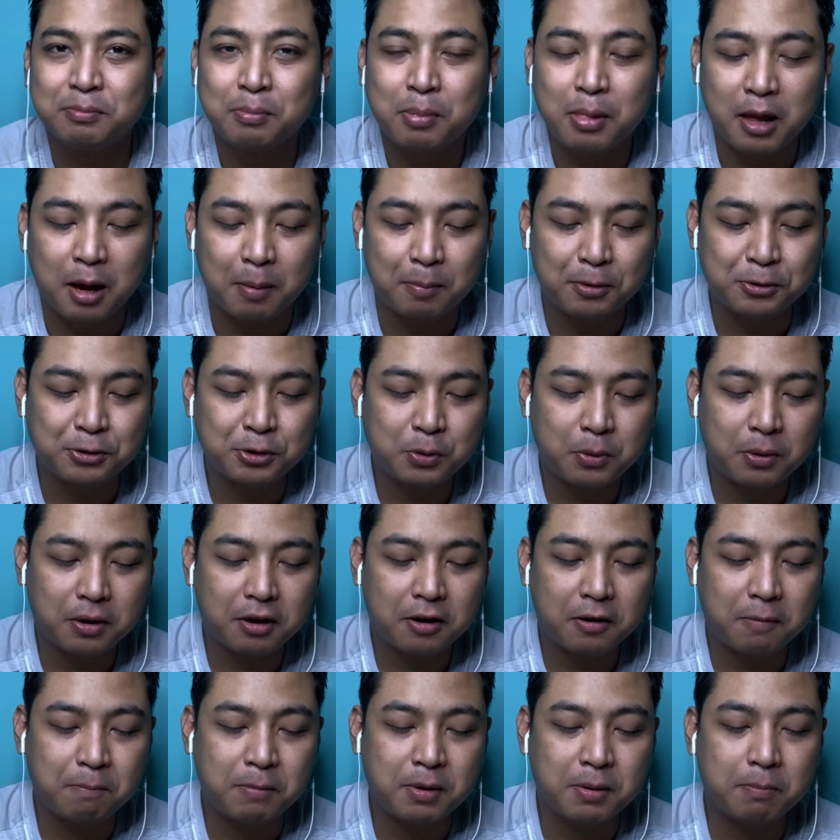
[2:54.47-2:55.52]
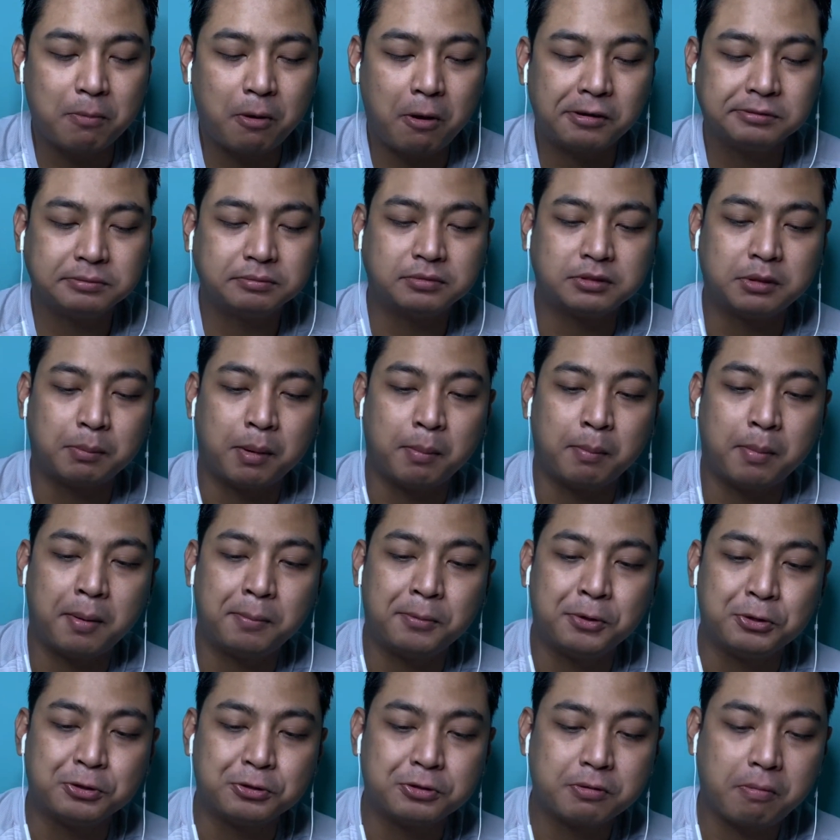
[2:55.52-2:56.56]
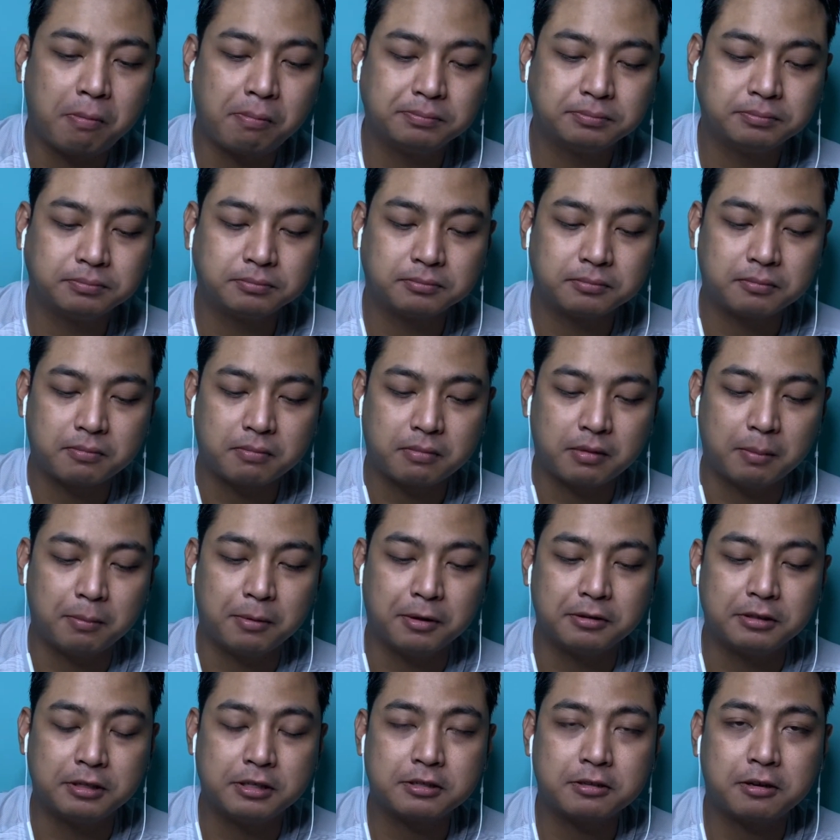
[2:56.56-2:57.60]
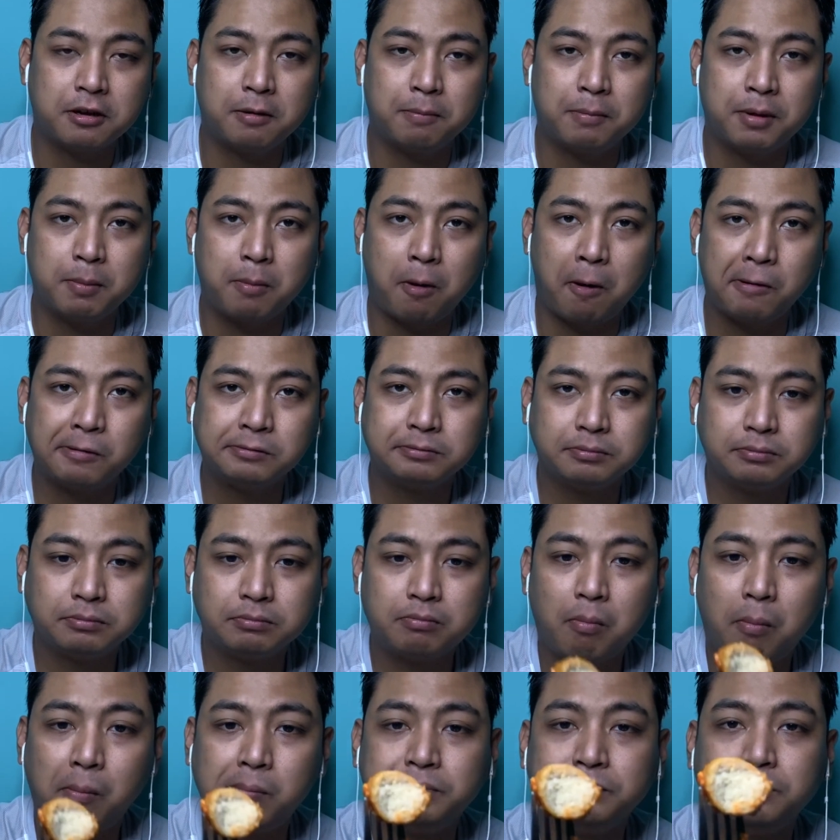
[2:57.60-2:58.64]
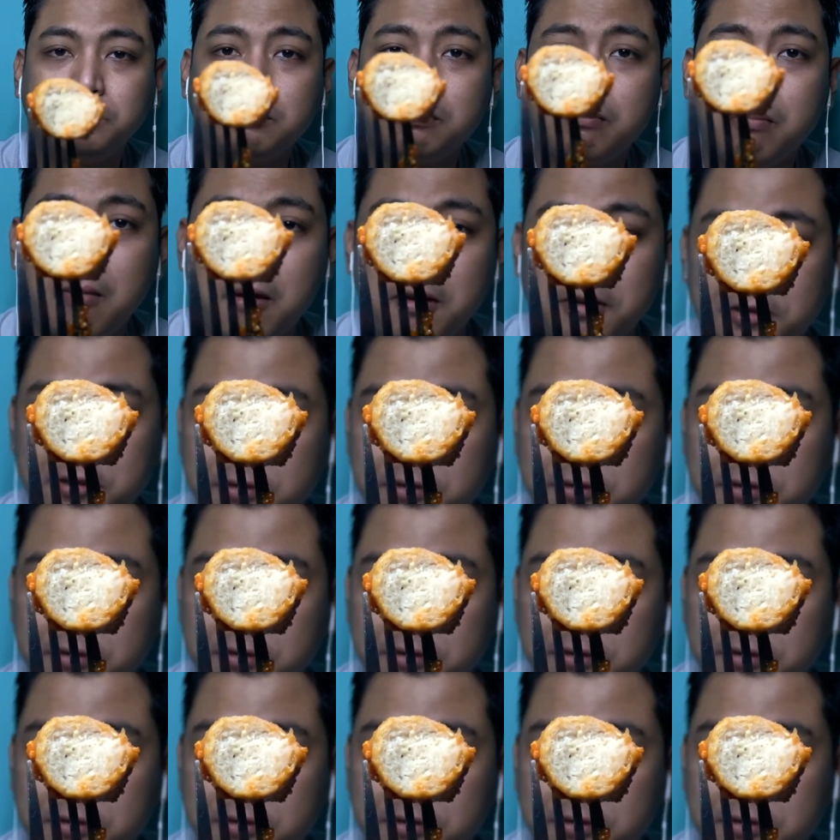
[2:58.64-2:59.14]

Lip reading: I'm not sure what kind of meatball that my mom used, but this kind of meatball is